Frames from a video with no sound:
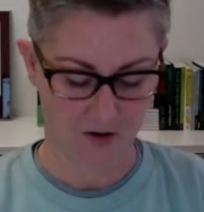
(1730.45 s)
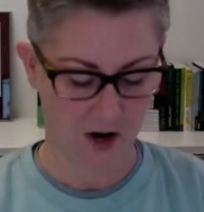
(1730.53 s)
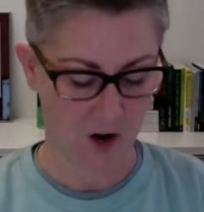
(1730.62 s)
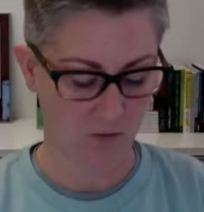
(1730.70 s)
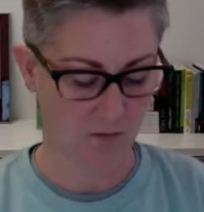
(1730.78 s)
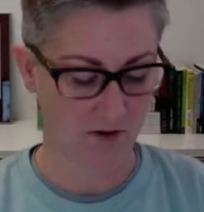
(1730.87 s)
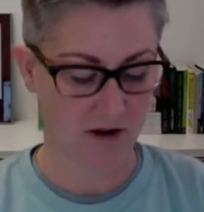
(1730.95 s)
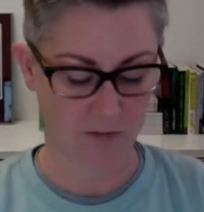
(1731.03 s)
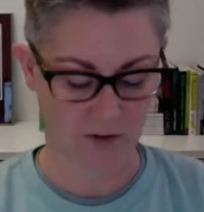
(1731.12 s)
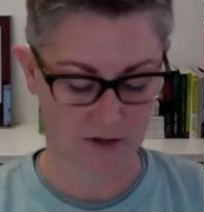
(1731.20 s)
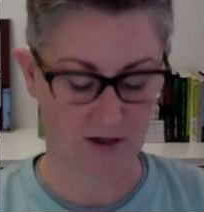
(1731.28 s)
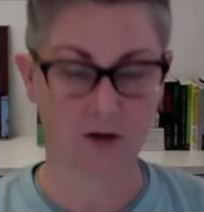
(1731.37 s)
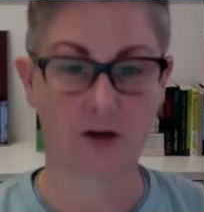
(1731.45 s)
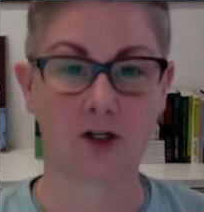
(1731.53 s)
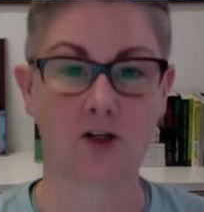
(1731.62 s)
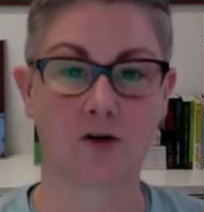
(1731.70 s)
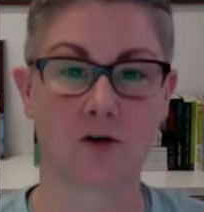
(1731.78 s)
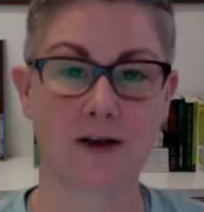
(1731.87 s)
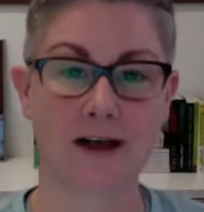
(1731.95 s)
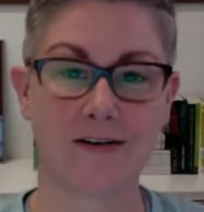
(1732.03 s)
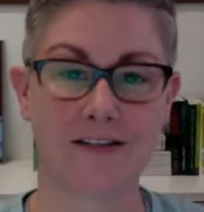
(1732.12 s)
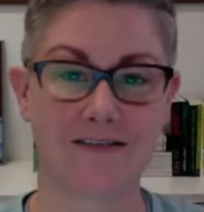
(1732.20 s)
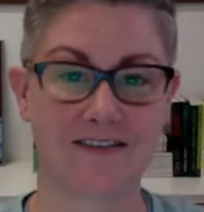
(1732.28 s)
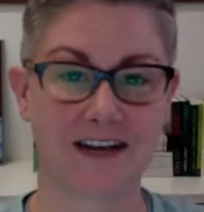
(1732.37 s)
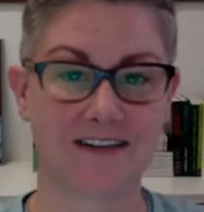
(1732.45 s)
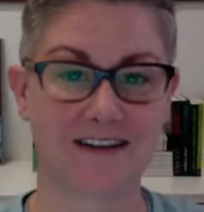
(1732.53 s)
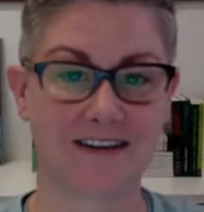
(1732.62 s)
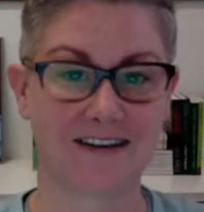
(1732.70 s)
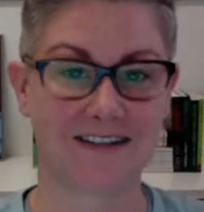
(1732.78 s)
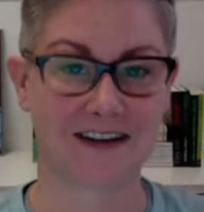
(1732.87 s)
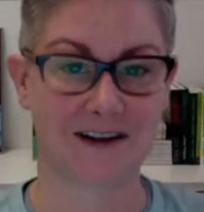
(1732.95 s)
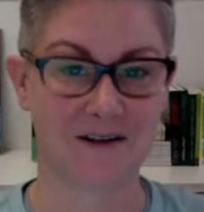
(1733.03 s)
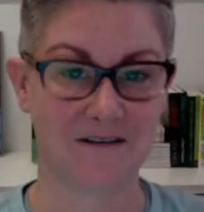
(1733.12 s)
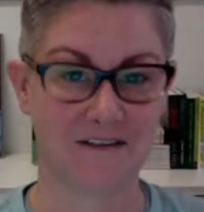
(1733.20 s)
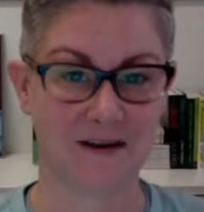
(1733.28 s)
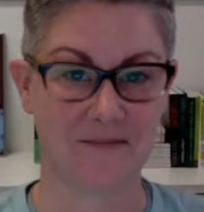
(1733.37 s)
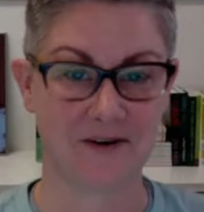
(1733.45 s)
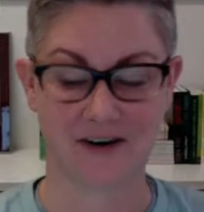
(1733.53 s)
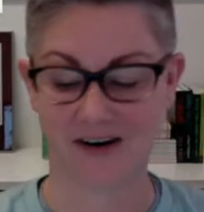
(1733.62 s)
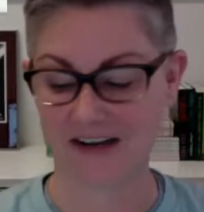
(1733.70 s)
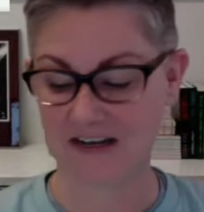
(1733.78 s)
a Republican-controlled House of Delegates in November.